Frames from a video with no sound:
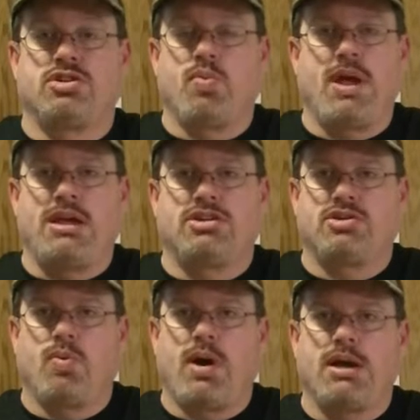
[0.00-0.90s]
a waste,
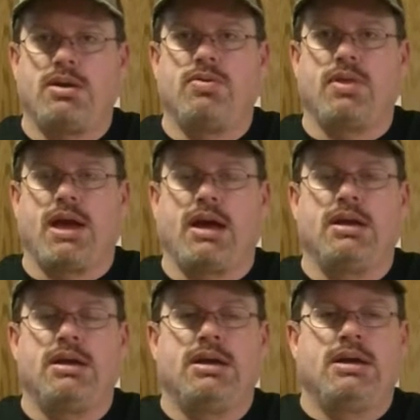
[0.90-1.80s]
so why do
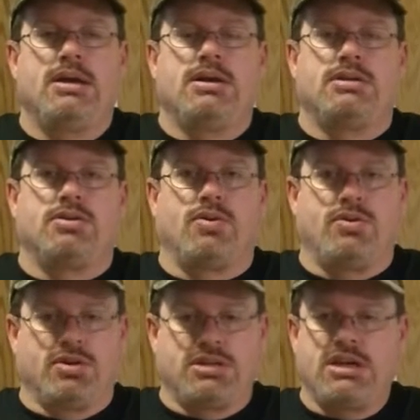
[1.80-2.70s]
that? So
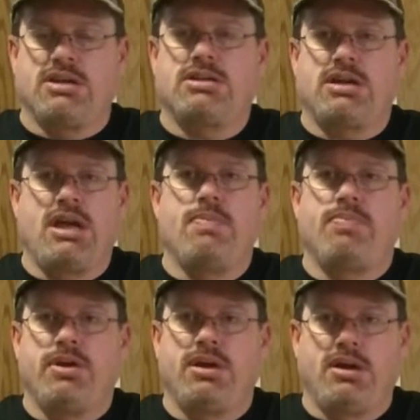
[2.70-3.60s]
you'll see us
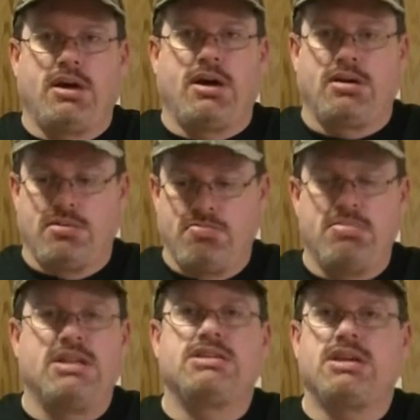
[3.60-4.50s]
keep the
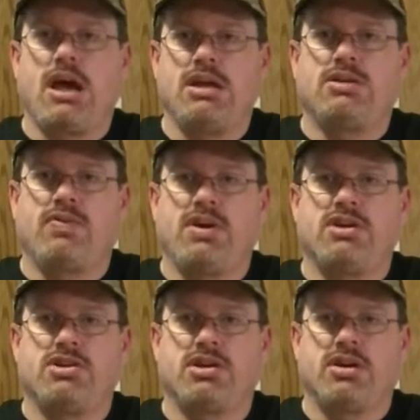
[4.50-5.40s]
mid-sized
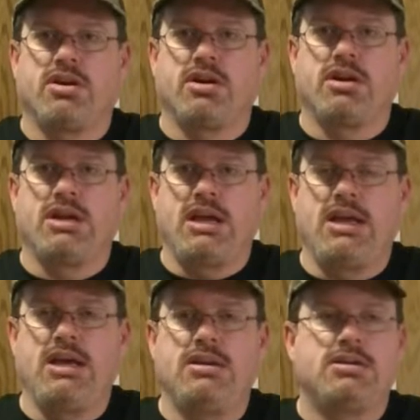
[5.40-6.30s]
fish that are good to
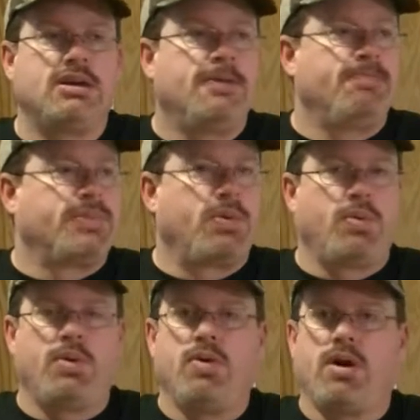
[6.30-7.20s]
eat.
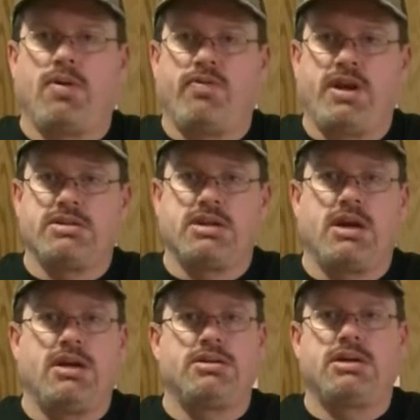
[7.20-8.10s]
When we go out pheasant
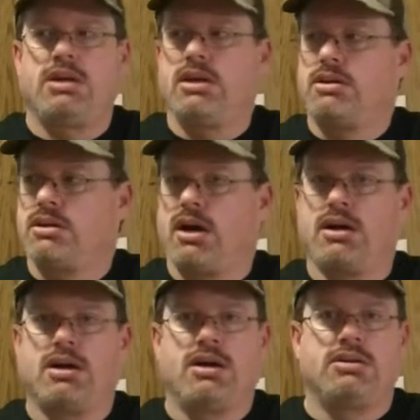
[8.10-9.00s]
hunting,
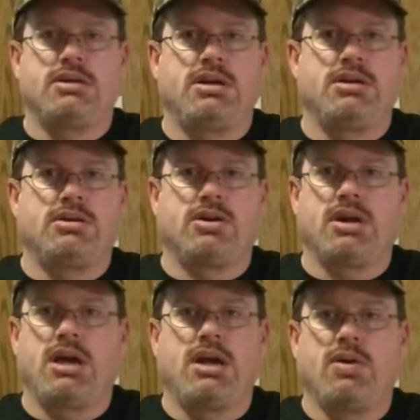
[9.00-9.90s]
duck hunting,
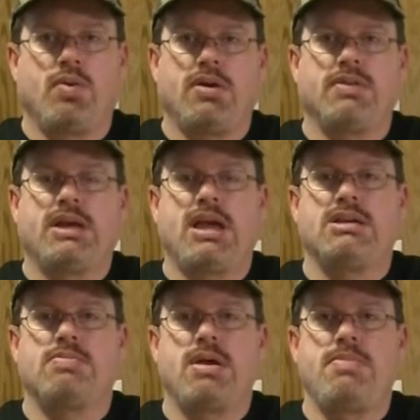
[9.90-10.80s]
turkey hunting, whatever the
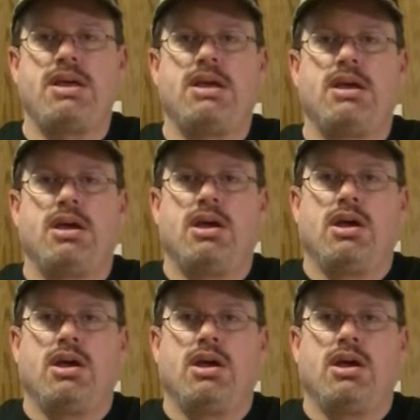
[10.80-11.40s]
case may be,